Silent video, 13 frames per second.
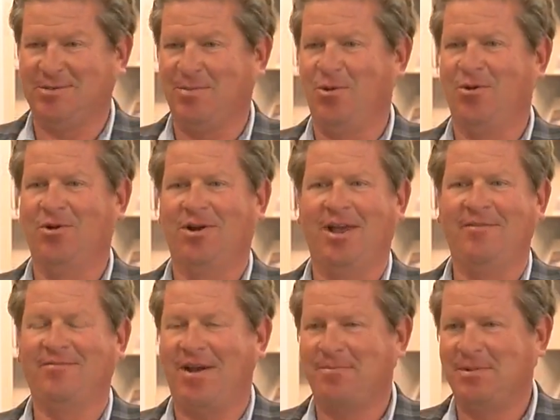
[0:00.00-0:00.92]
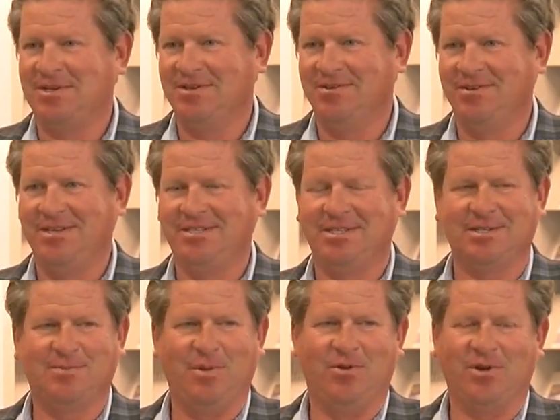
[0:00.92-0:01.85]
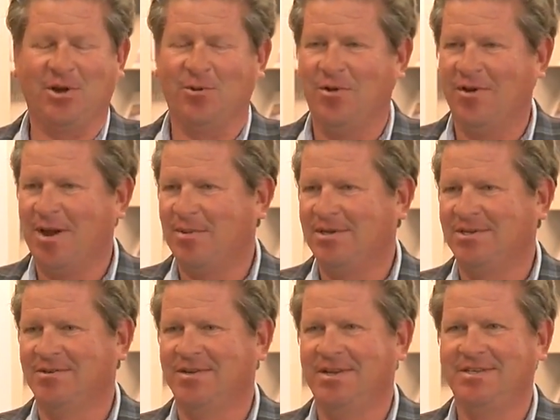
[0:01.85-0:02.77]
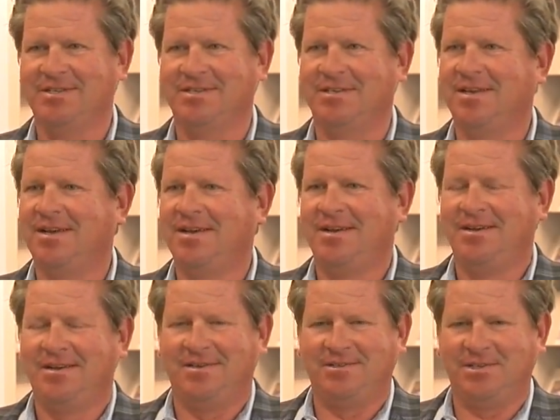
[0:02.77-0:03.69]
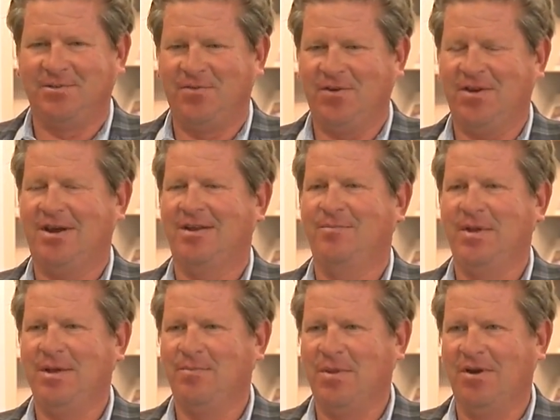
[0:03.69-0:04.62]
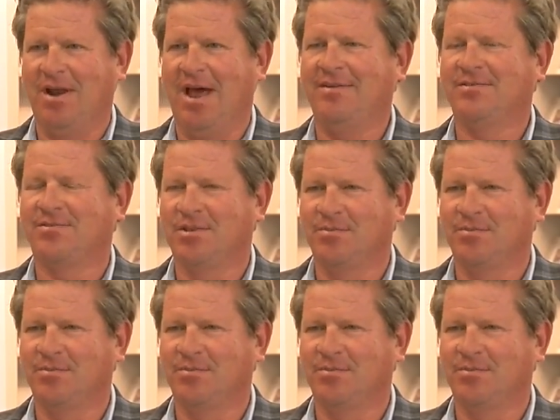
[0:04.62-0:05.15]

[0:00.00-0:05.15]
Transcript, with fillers: explore life opportunities, explore career opportunities, and just figure out how to make better lives for